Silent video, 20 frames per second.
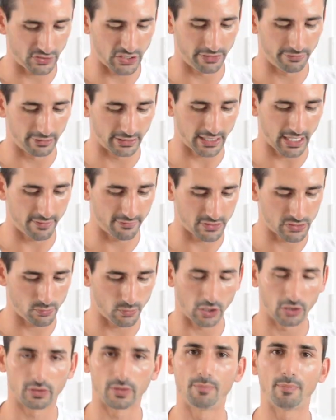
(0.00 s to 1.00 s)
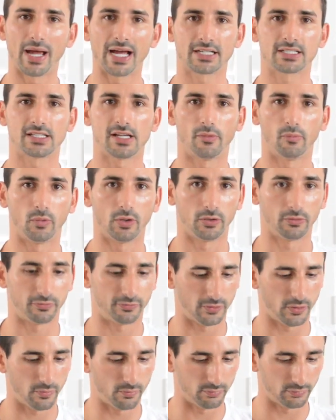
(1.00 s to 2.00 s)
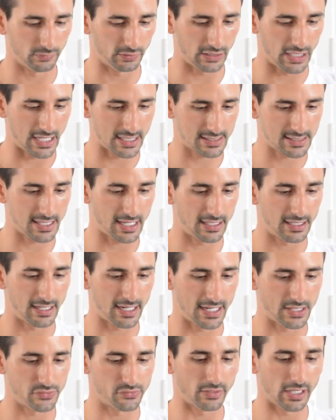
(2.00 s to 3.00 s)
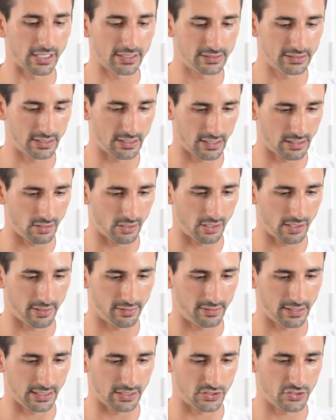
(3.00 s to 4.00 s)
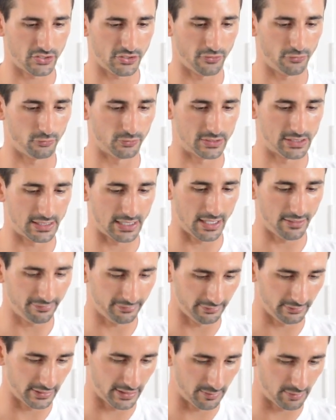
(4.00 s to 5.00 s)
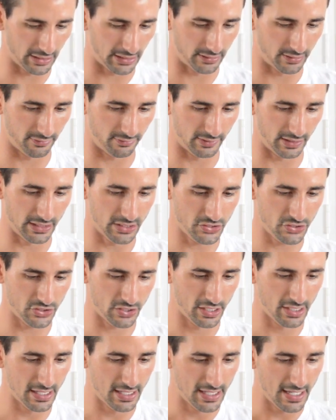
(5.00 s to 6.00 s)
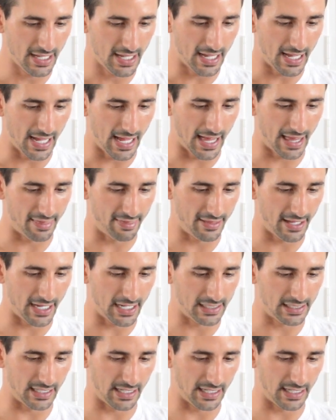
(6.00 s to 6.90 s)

she recovers well and backs up well from last Saturday's run, I think she'll definitely be in the finish. Then